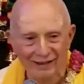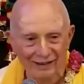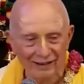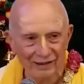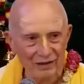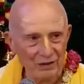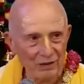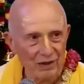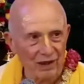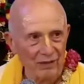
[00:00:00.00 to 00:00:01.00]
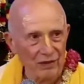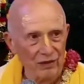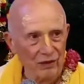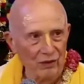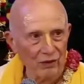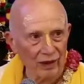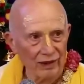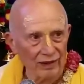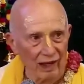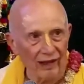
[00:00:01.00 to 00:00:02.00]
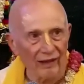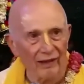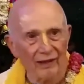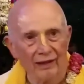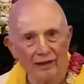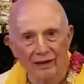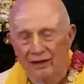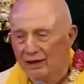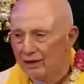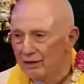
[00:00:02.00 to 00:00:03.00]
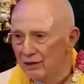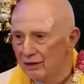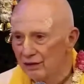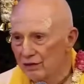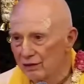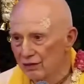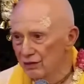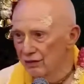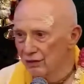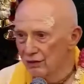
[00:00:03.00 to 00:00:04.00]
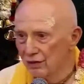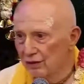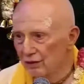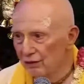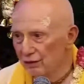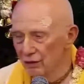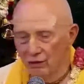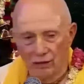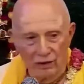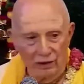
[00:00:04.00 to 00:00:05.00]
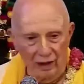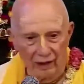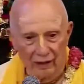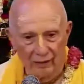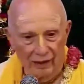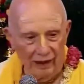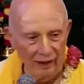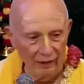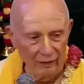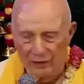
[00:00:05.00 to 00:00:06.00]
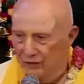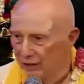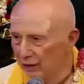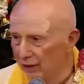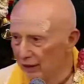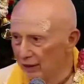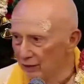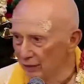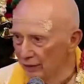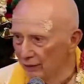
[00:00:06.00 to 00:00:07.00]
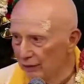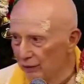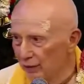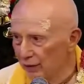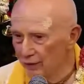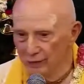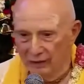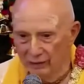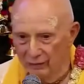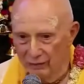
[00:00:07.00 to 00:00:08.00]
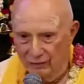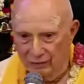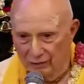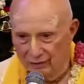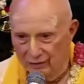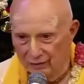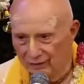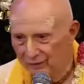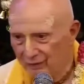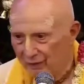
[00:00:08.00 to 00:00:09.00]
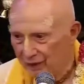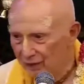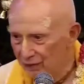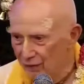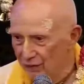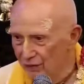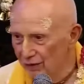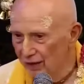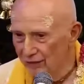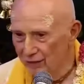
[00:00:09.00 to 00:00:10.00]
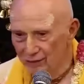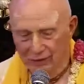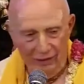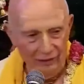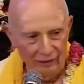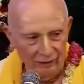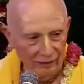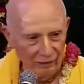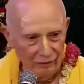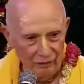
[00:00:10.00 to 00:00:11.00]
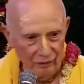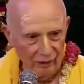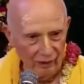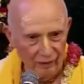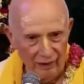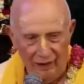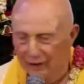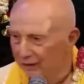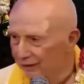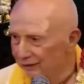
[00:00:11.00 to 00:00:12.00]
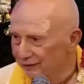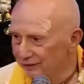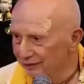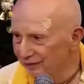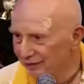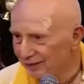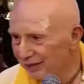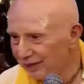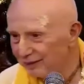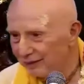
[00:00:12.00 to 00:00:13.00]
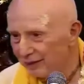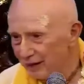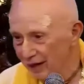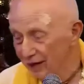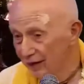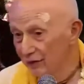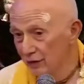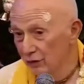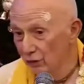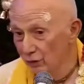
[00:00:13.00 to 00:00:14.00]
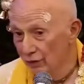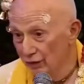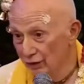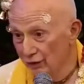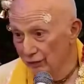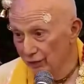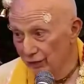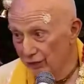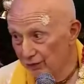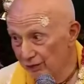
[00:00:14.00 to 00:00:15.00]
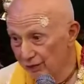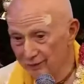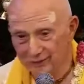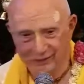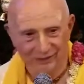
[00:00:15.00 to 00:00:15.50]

And she becomes so excited that she just didn't know which hand the banana was in and the other one, which one the peel was in. So she gave the peel and threw away the banana. I think she knew what the difference, but